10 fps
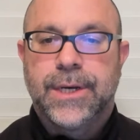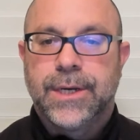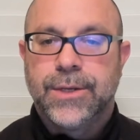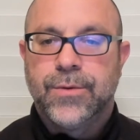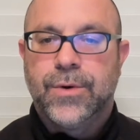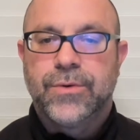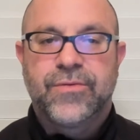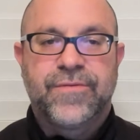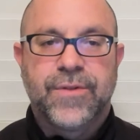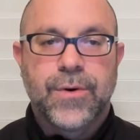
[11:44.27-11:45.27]
You won't
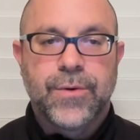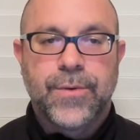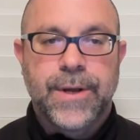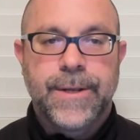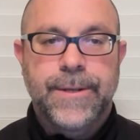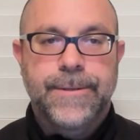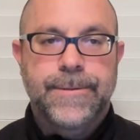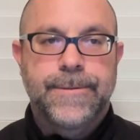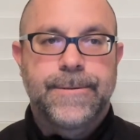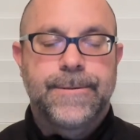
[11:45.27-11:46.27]
float away.
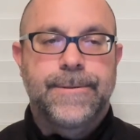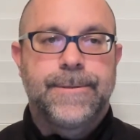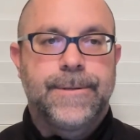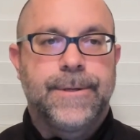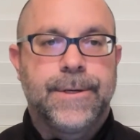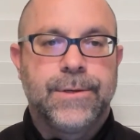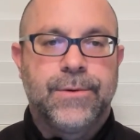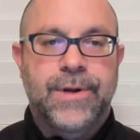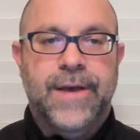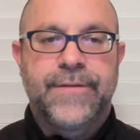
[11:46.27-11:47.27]
You
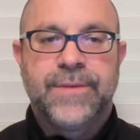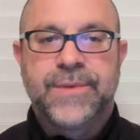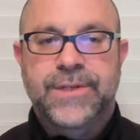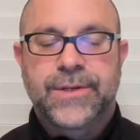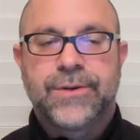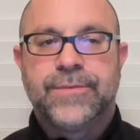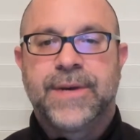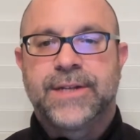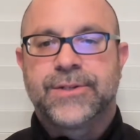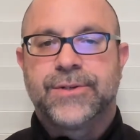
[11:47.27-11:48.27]
won't have any mystical,
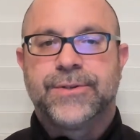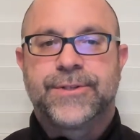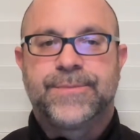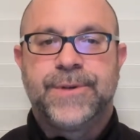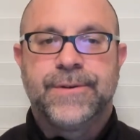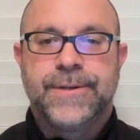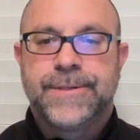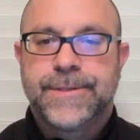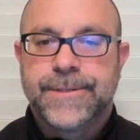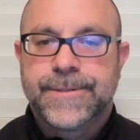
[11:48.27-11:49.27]
magical
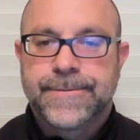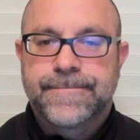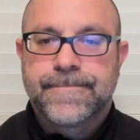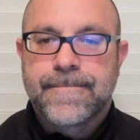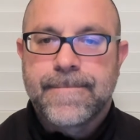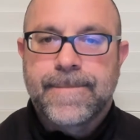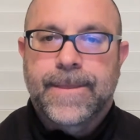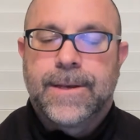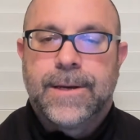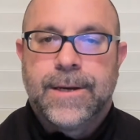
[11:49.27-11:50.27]
experiences.
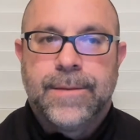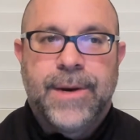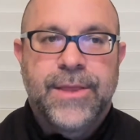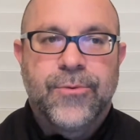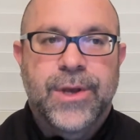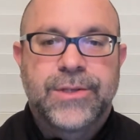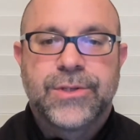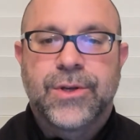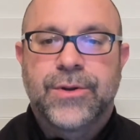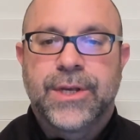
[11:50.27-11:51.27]
The mind that
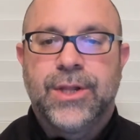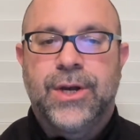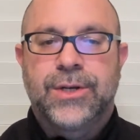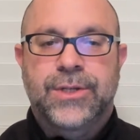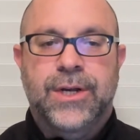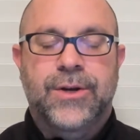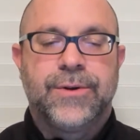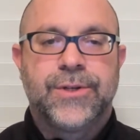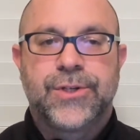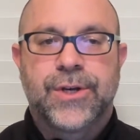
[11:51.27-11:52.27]
races all day long is not
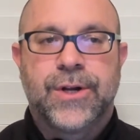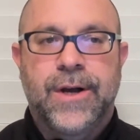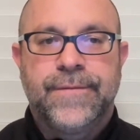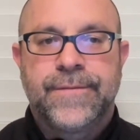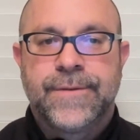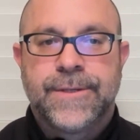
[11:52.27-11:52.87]
going to shut off.